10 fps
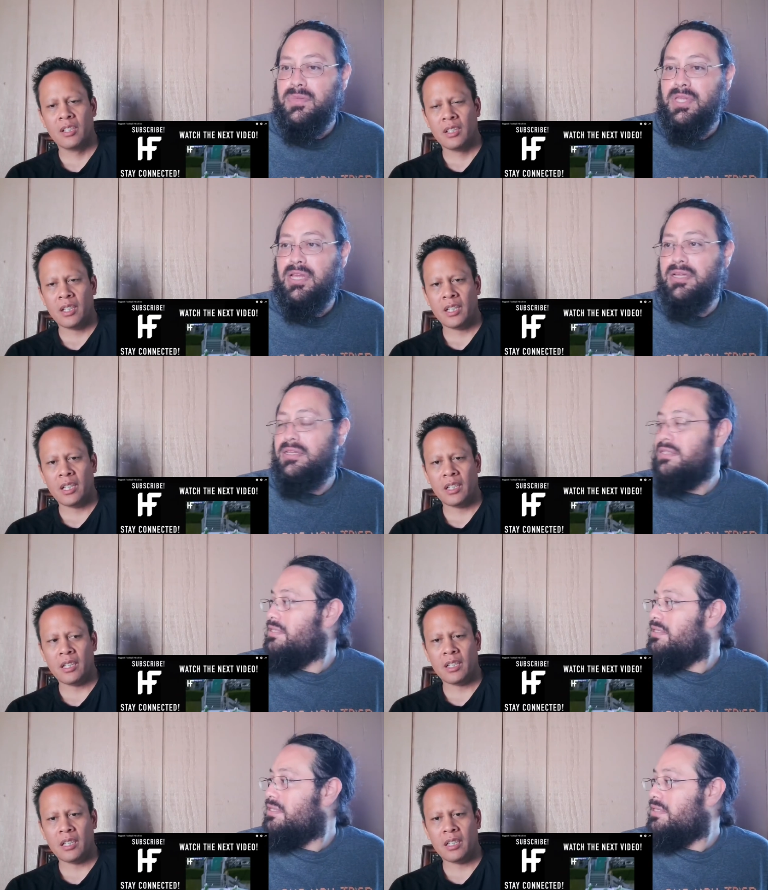Speaker 1: Yeah. And
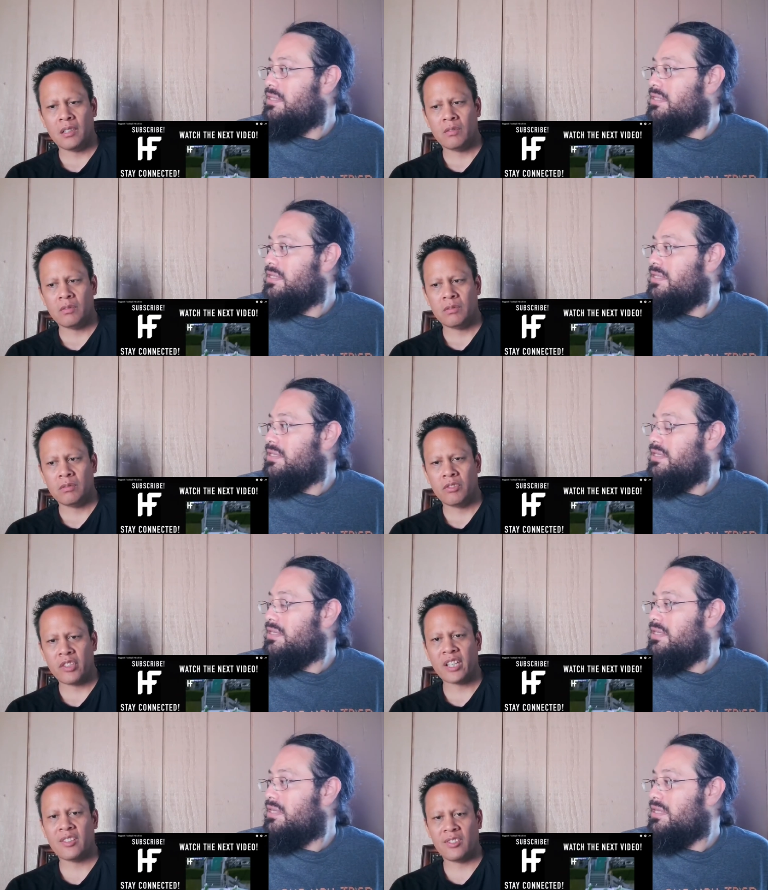um,
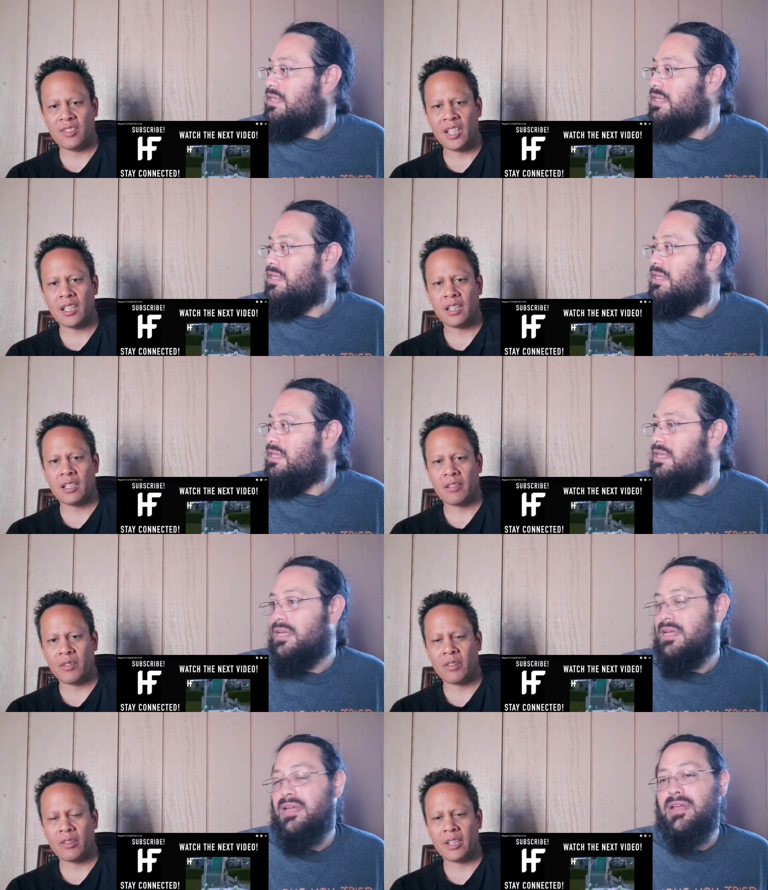Jake the Snake.
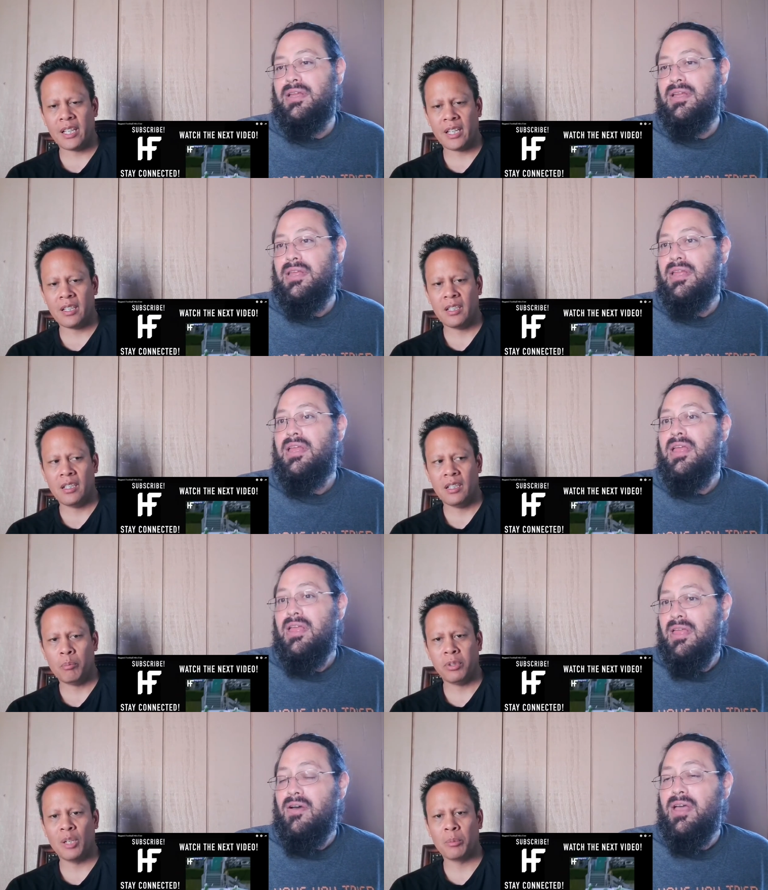Remember that?
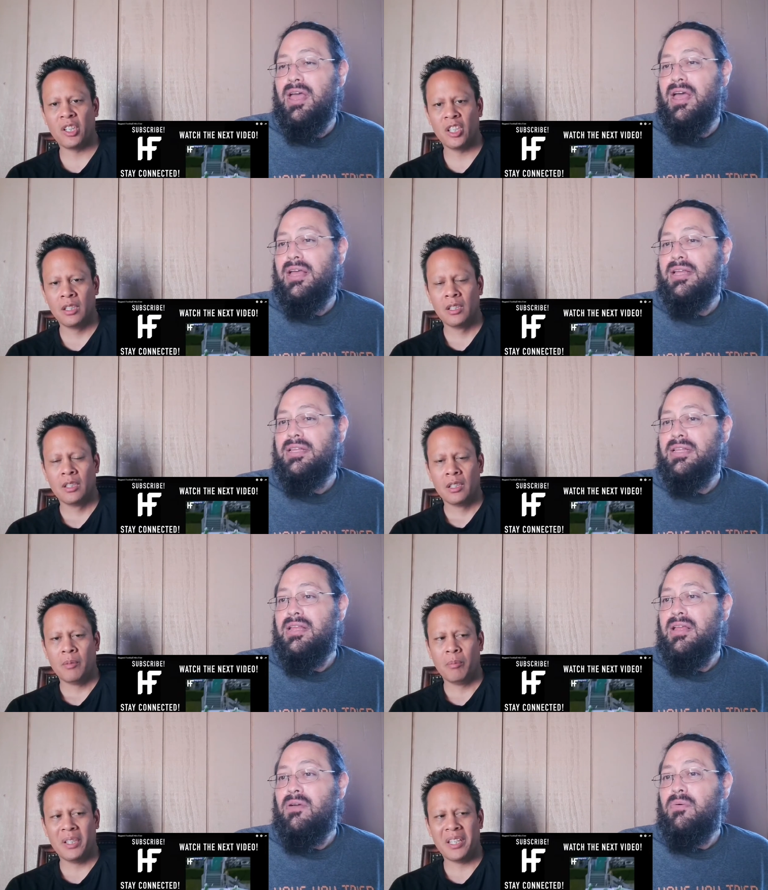Plum. Oh, yeah.
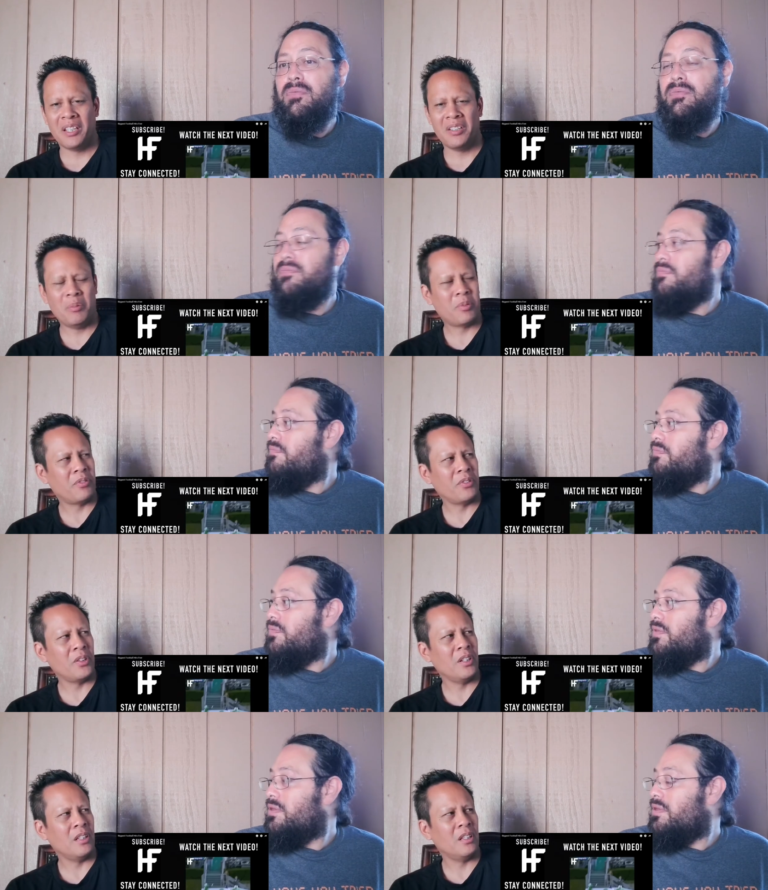But then, do you
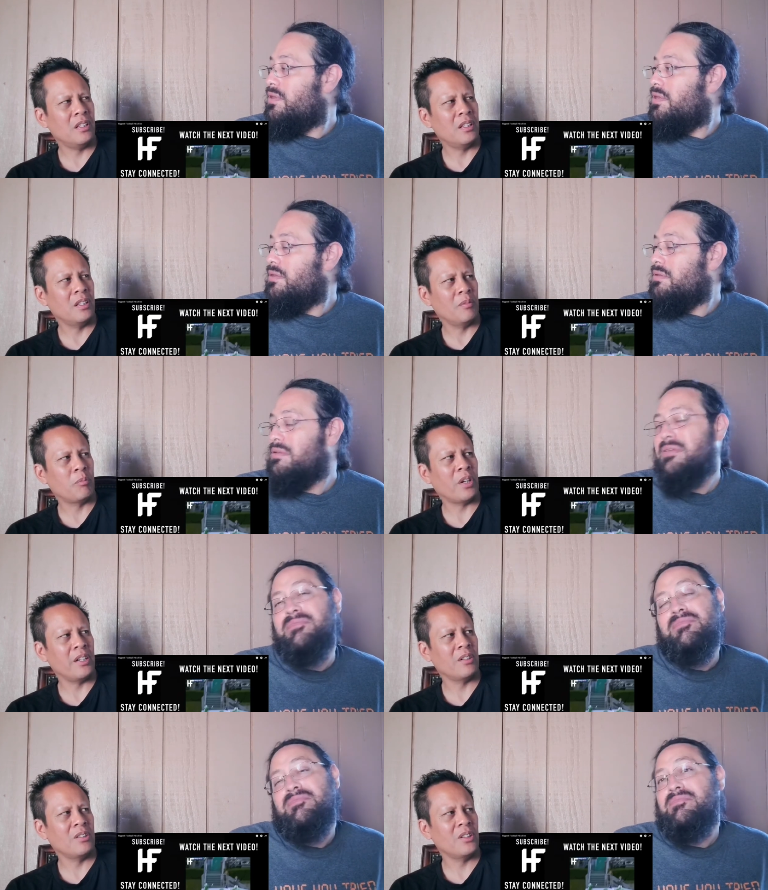prefer the, the
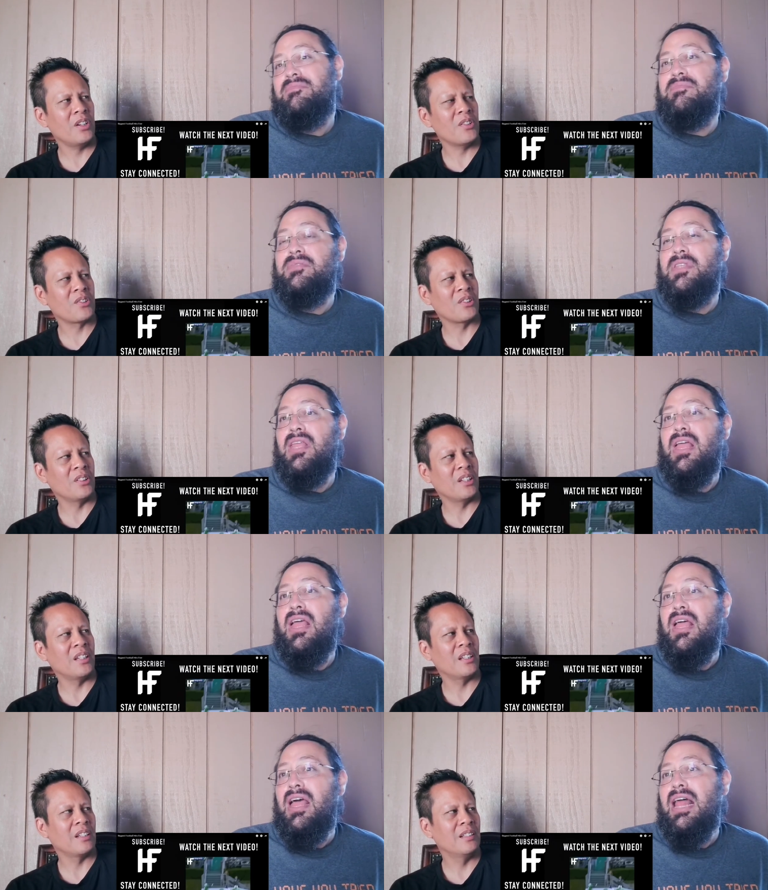brighter orange or
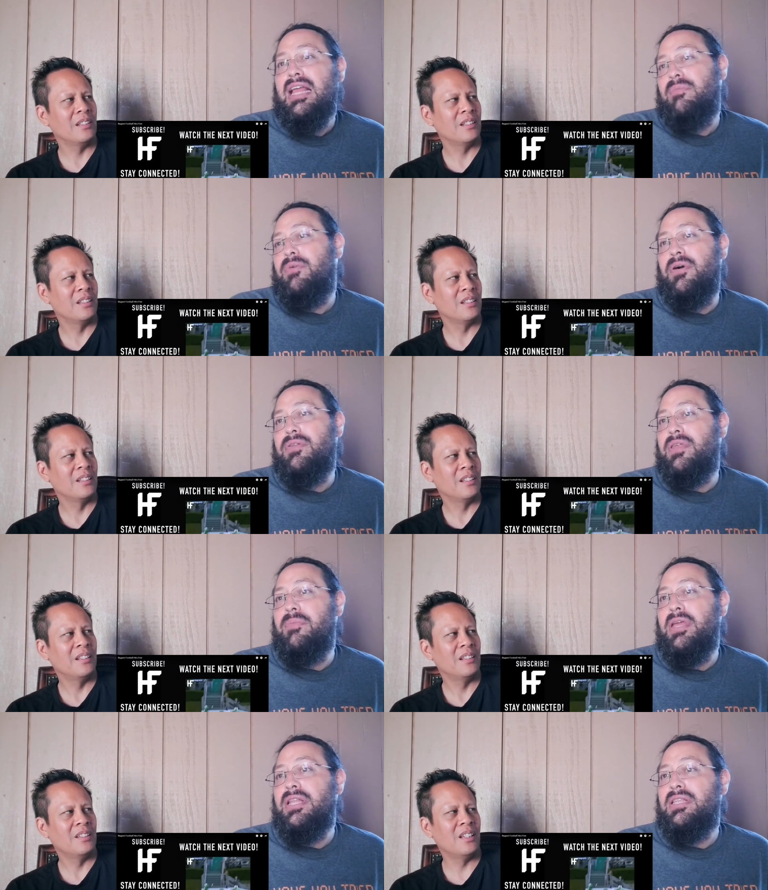like... I like them both. I
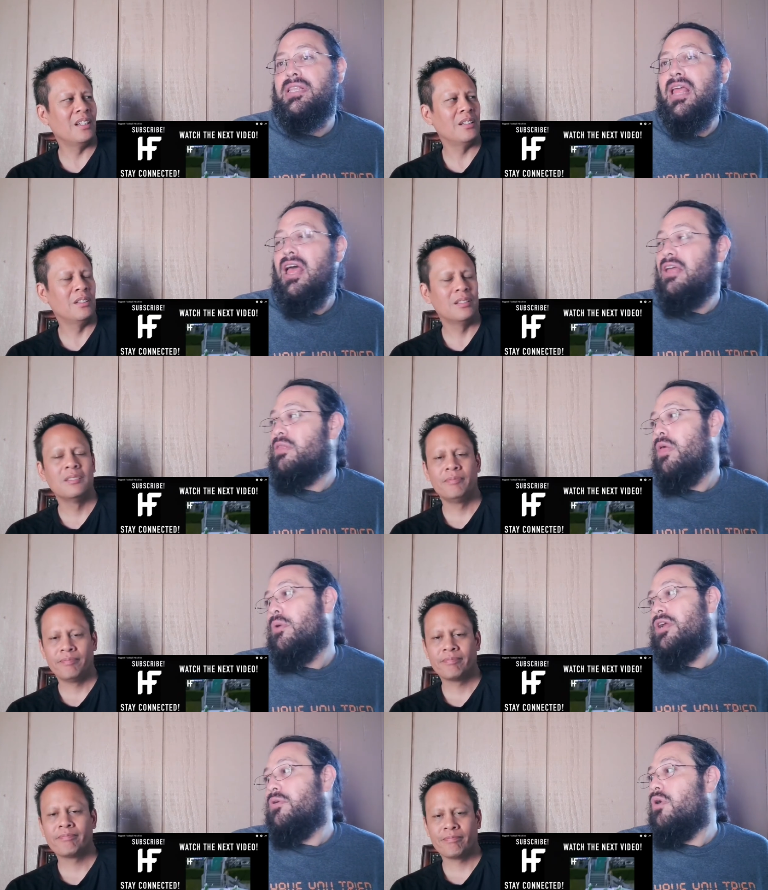mean, yeah. Like the other
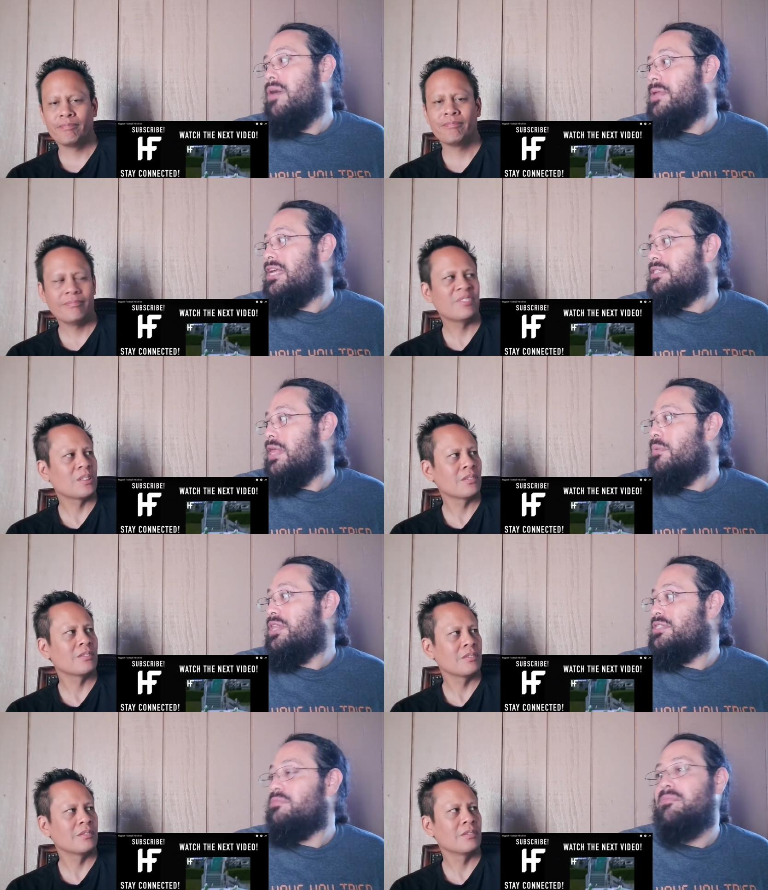one grew on me because they won
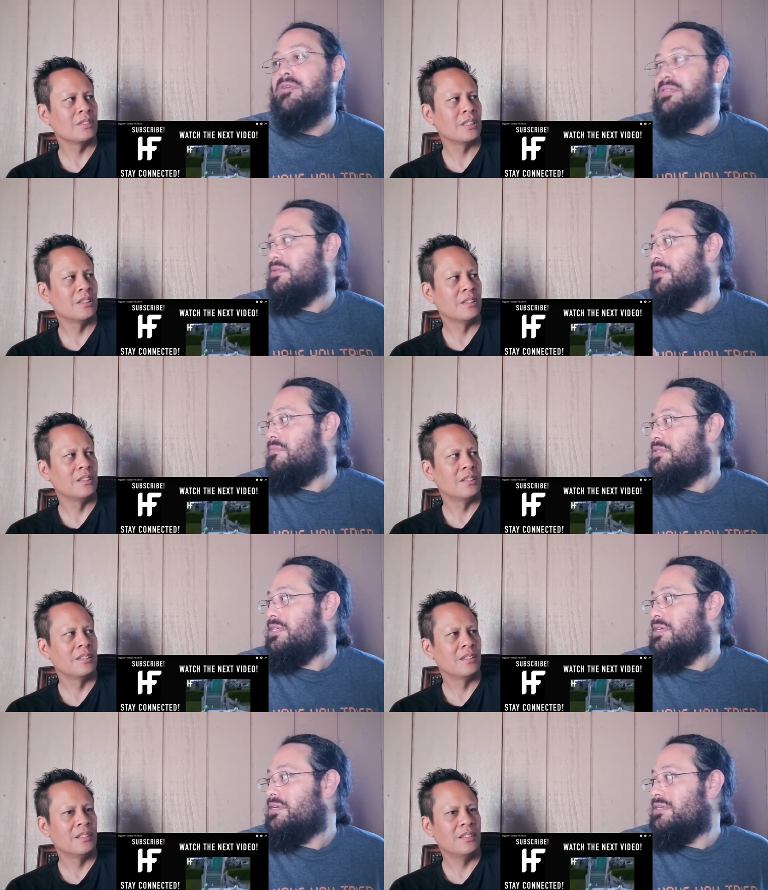the Super Bowls with him,
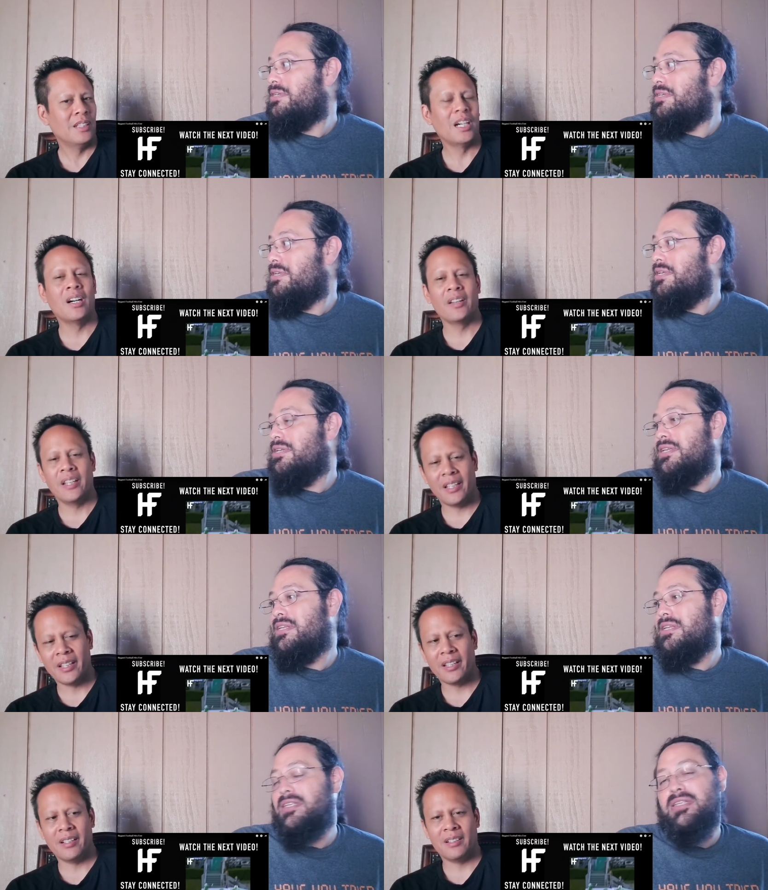so... Oh, yeah,
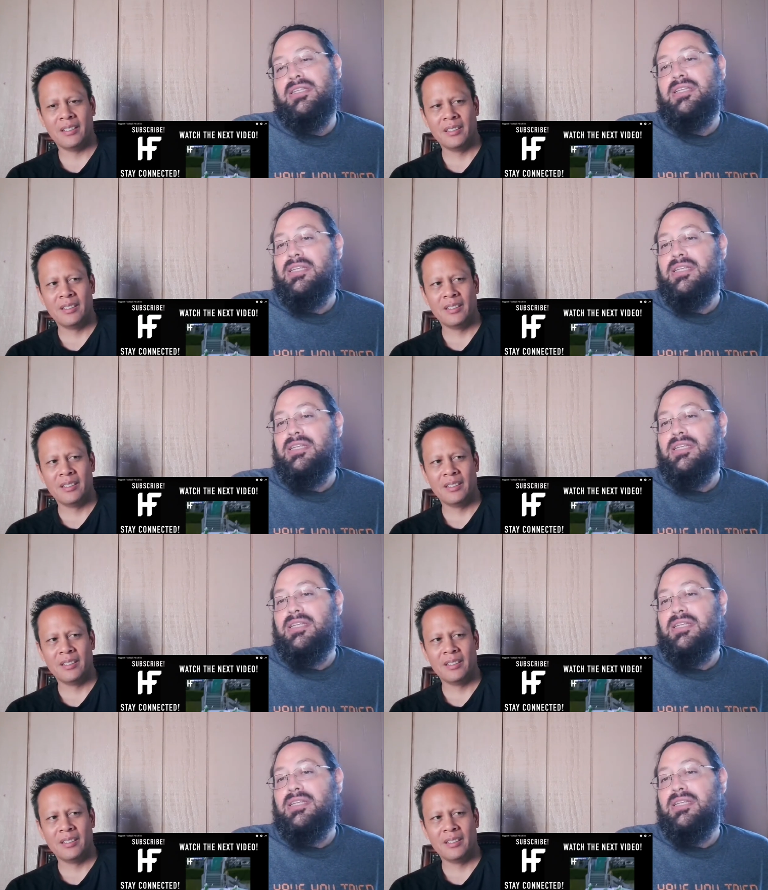yeah, yeah.